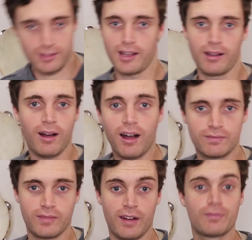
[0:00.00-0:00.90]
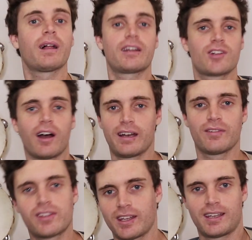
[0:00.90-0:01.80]
tell you what, I've bloody tried
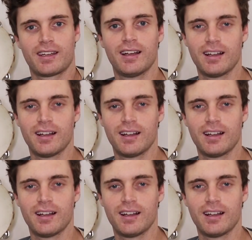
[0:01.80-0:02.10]
everything.